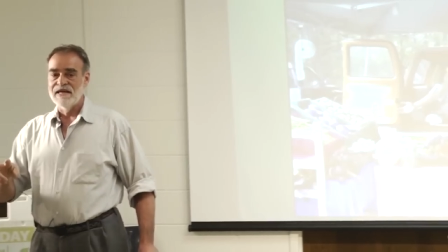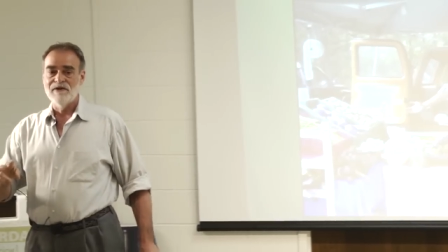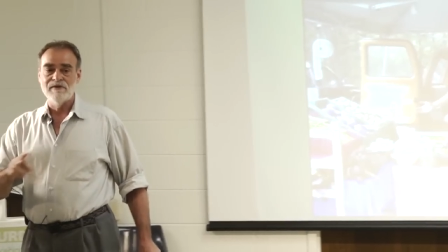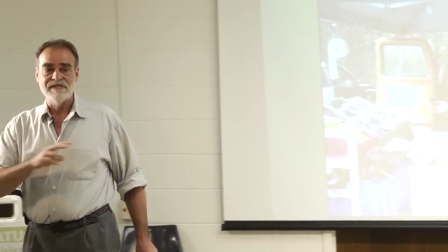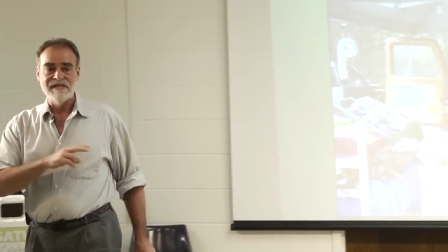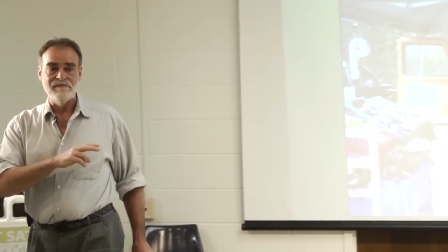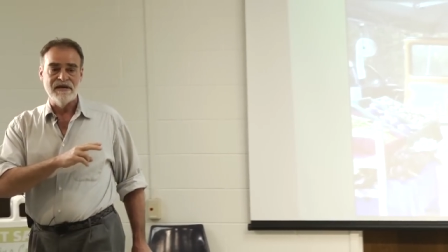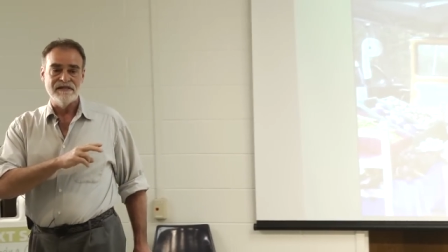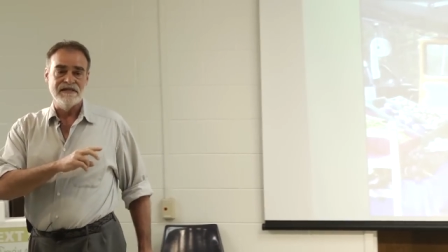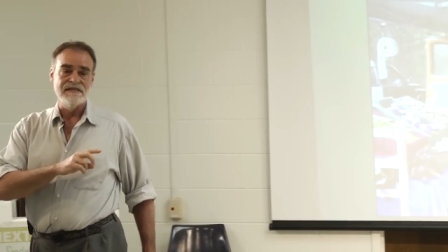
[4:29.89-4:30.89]
thing I want to say
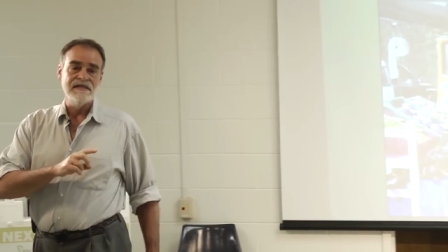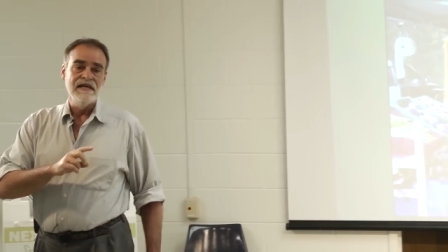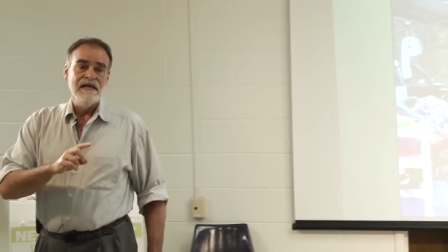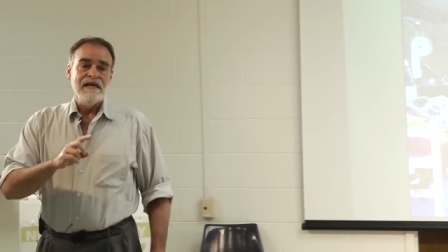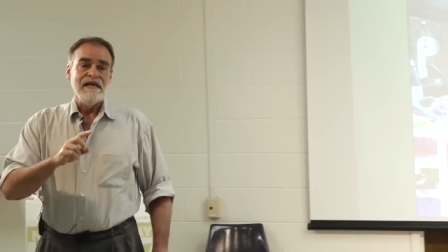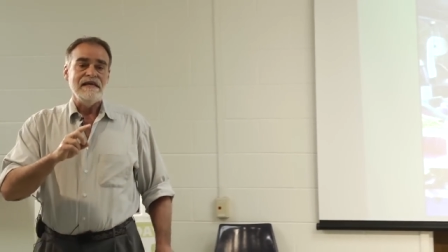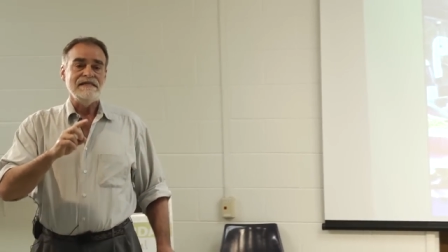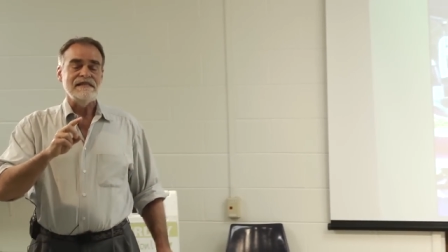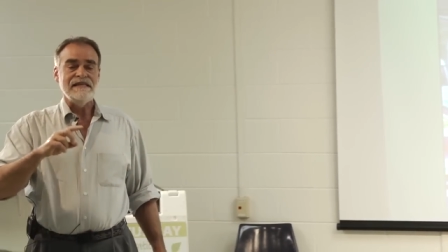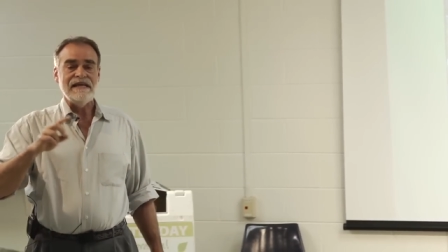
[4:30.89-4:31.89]
about this
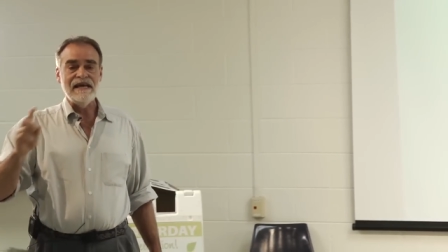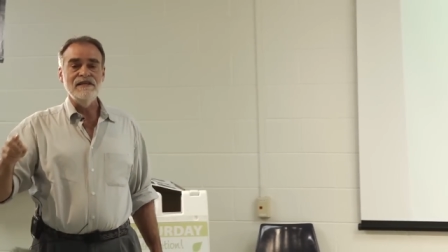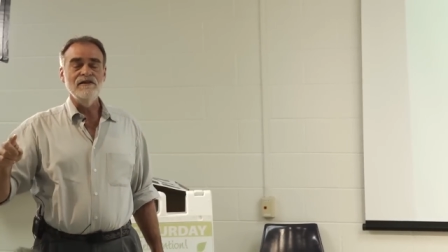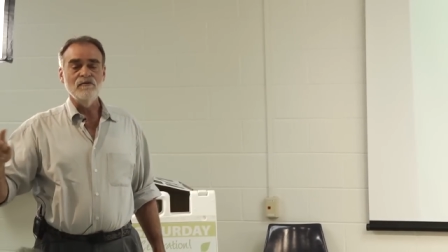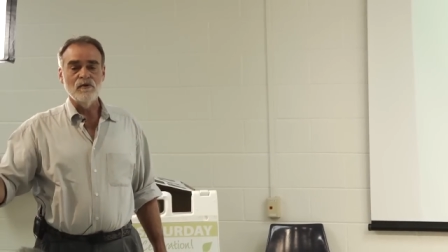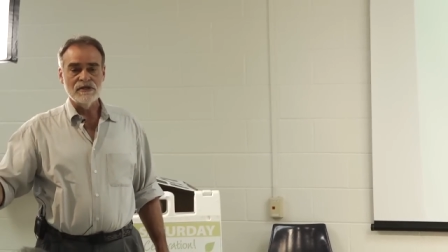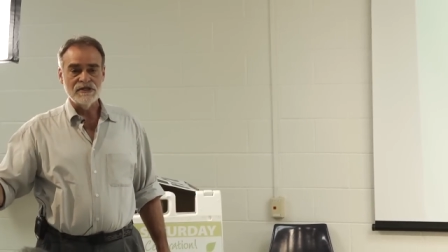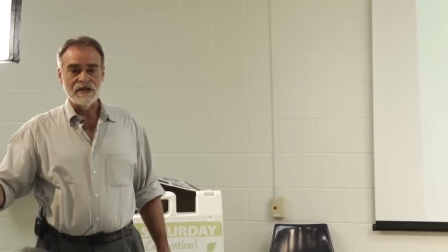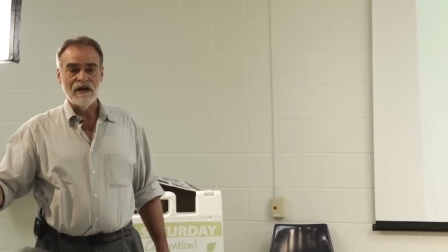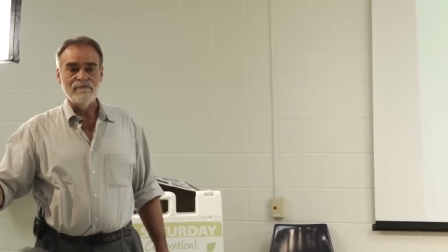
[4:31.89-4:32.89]
is at the end of the
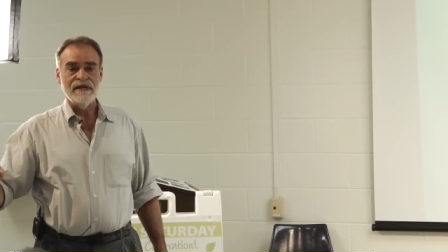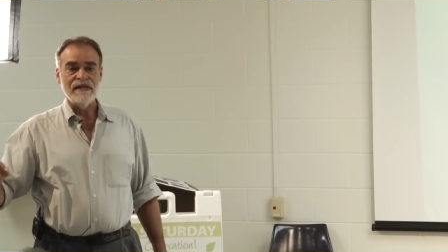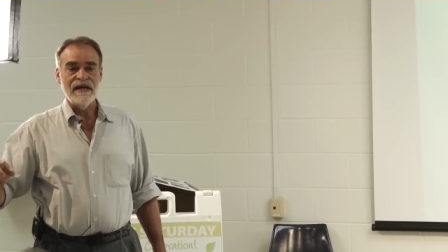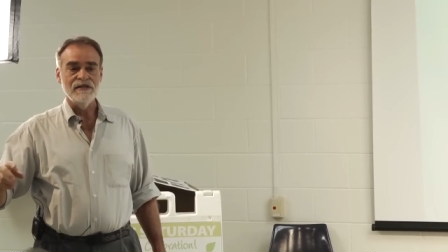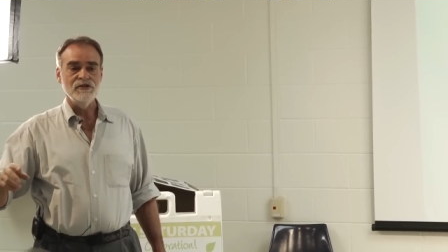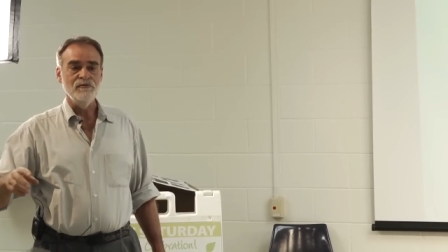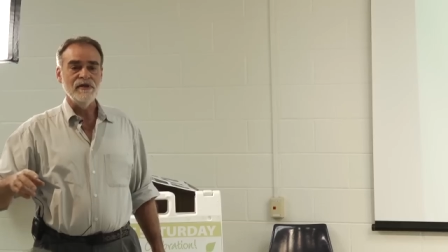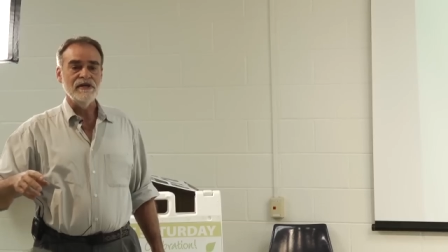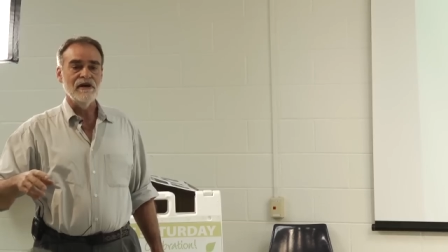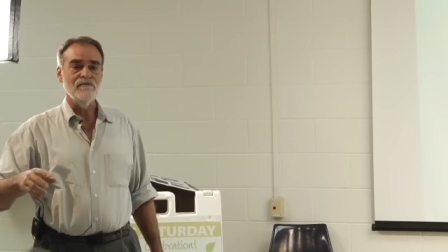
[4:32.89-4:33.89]
workshop, and as you
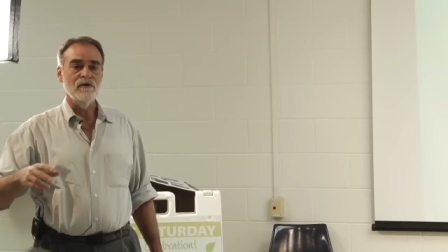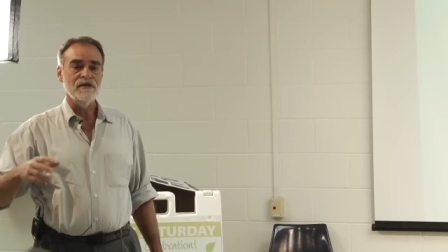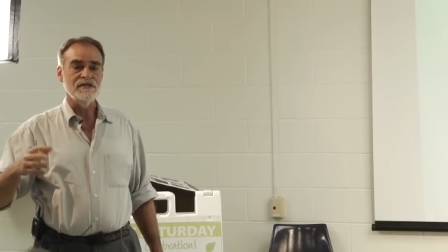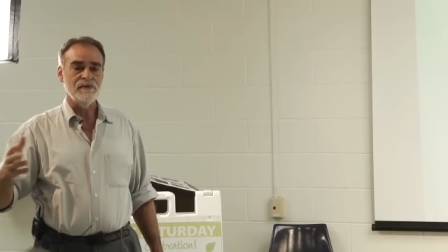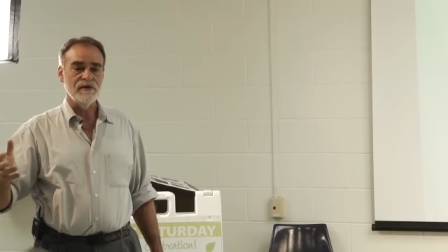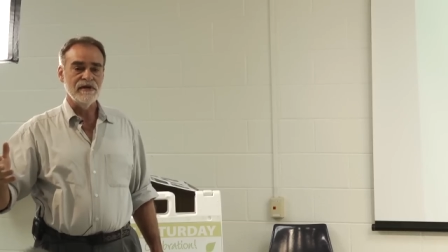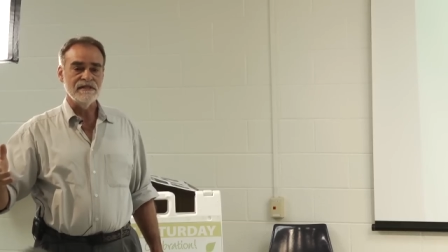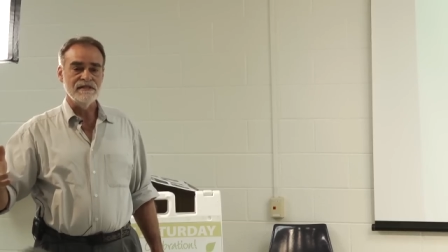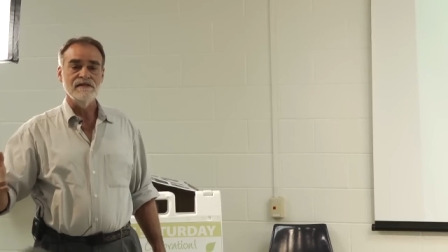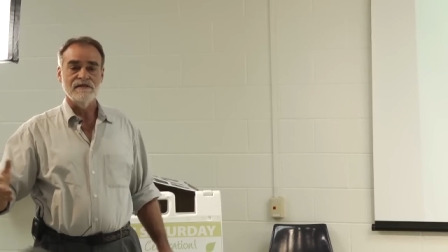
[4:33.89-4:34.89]
become more
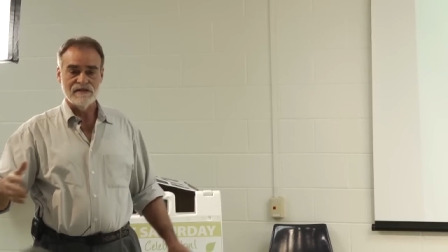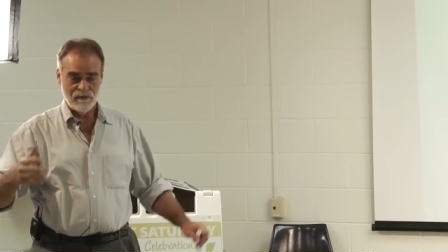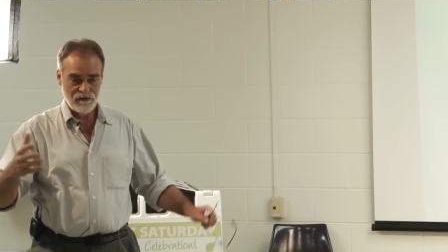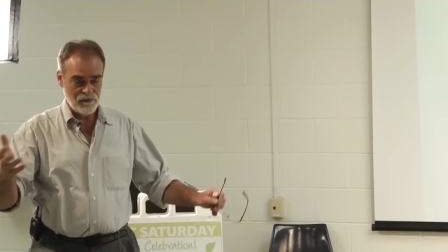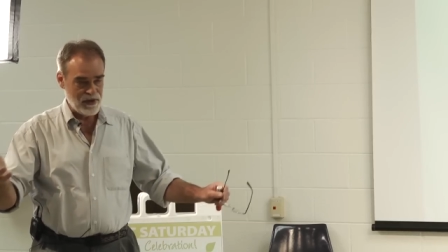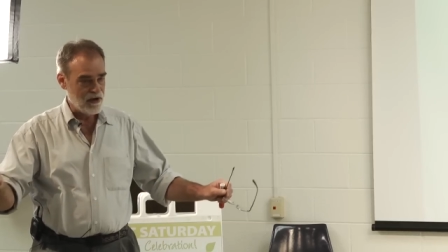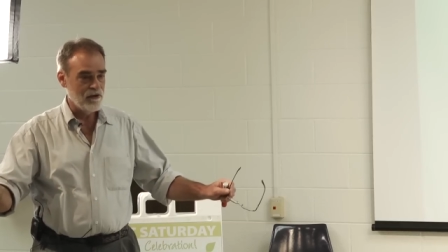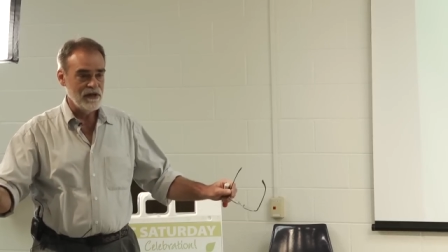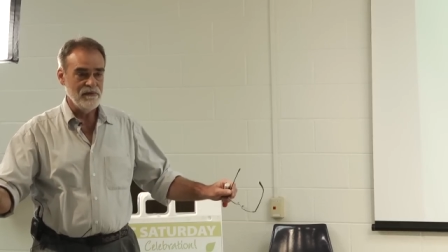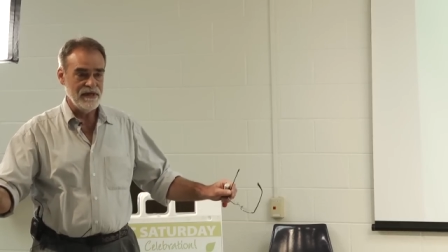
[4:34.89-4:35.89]
experienced, some of you may
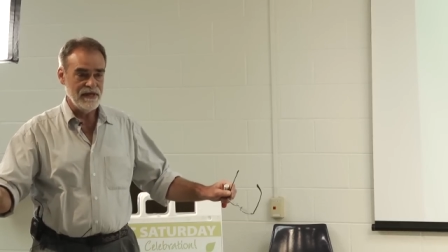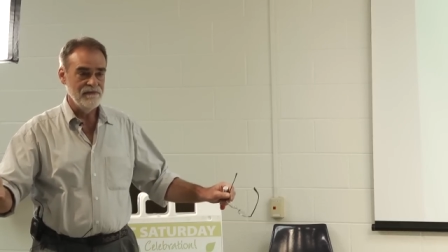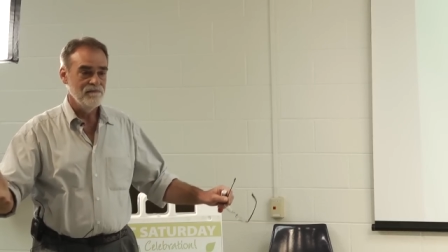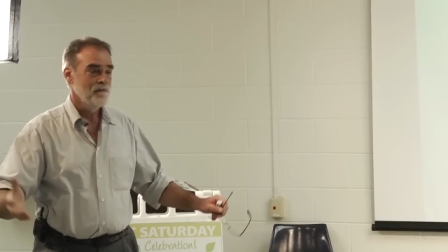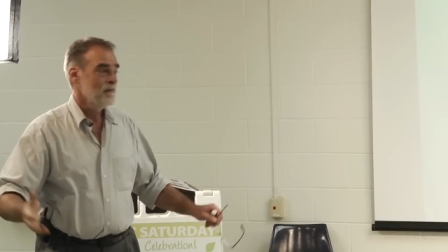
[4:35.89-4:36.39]
already be,